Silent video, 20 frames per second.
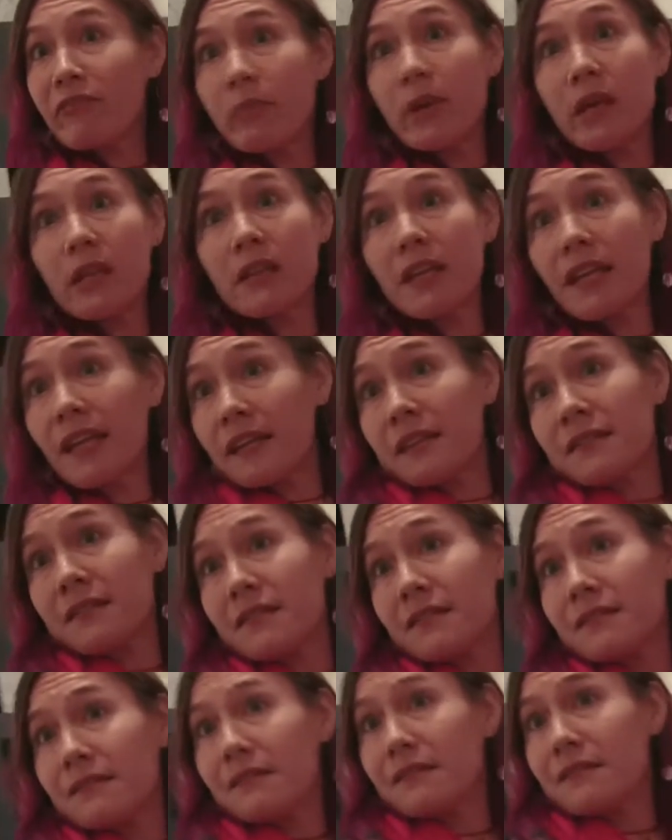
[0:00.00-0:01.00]
but the ants
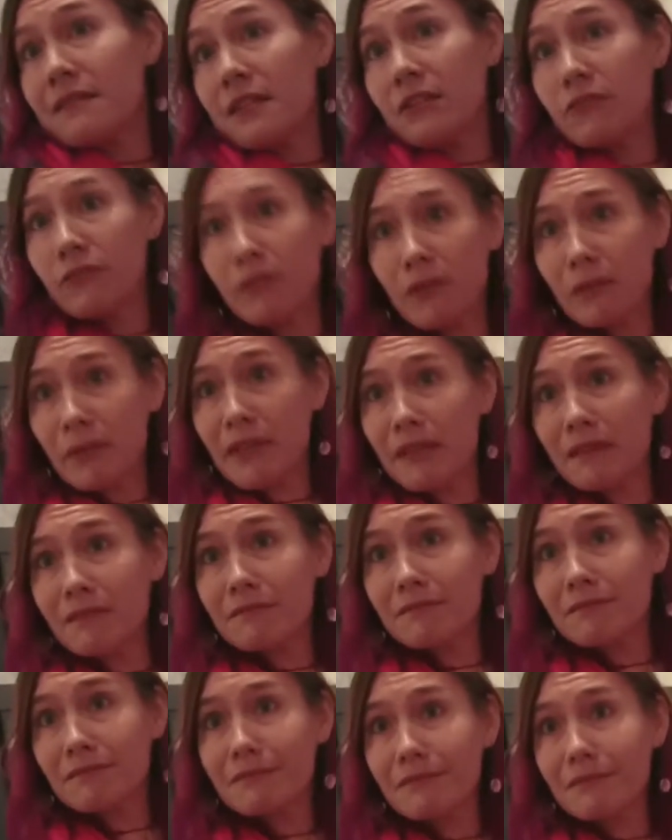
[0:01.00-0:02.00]
did it for me.
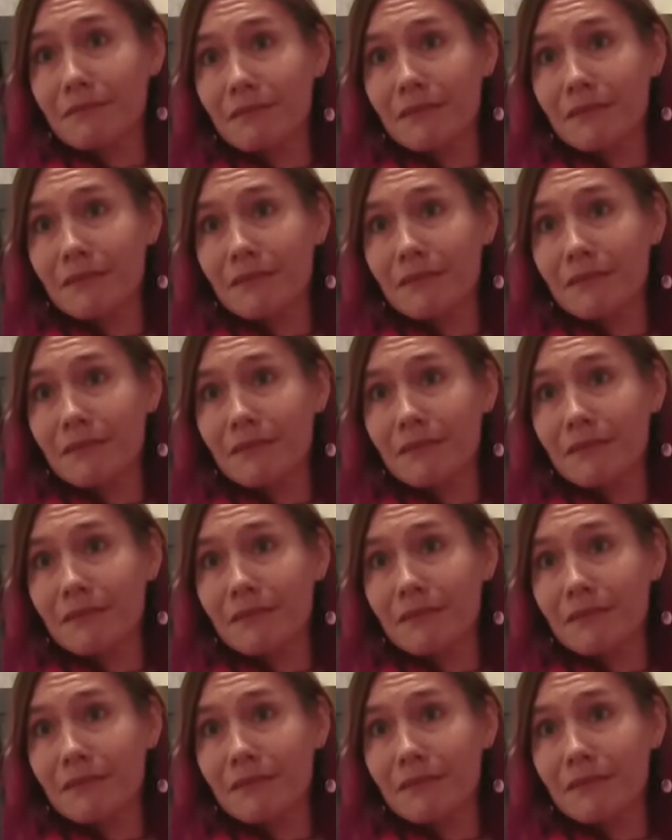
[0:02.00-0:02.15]
Mm.